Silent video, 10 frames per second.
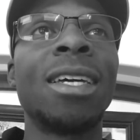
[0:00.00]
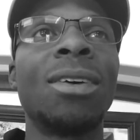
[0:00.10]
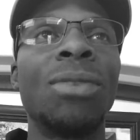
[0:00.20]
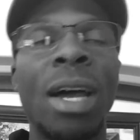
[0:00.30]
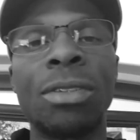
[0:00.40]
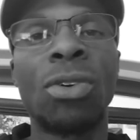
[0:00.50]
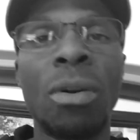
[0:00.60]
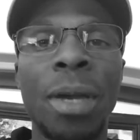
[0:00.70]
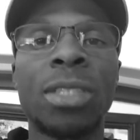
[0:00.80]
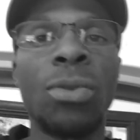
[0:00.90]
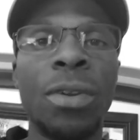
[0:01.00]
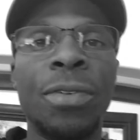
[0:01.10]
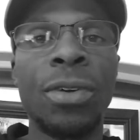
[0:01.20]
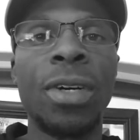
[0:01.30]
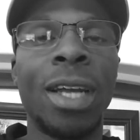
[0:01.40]
when I was going back to
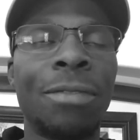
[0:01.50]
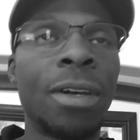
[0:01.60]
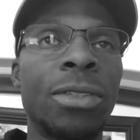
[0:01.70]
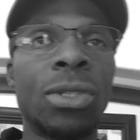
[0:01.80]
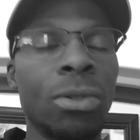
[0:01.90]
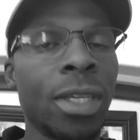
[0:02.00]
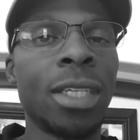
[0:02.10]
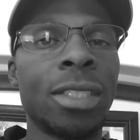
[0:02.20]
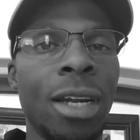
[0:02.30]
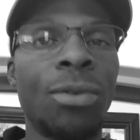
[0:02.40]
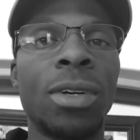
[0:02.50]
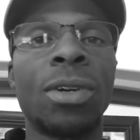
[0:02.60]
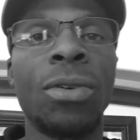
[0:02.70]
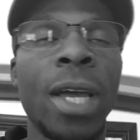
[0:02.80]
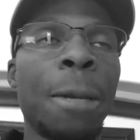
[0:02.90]
review it, I found 2 things that I want to
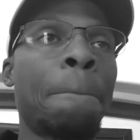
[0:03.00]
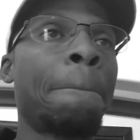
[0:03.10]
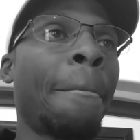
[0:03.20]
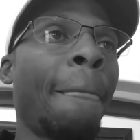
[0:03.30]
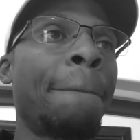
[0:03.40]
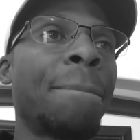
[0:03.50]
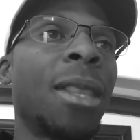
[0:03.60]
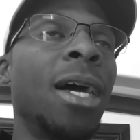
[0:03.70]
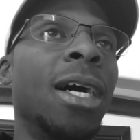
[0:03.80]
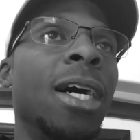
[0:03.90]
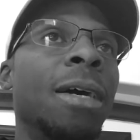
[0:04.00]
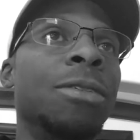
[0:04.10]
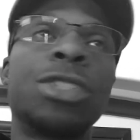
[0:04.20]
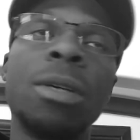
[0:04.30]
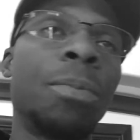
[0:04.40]
correct,
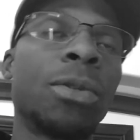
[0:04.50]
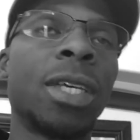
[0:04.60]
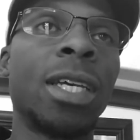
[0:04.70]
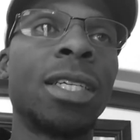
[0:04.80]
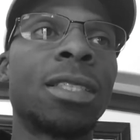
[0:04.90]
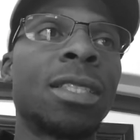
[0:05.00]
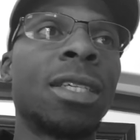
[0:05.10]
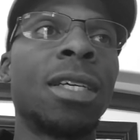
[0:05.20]
simple things.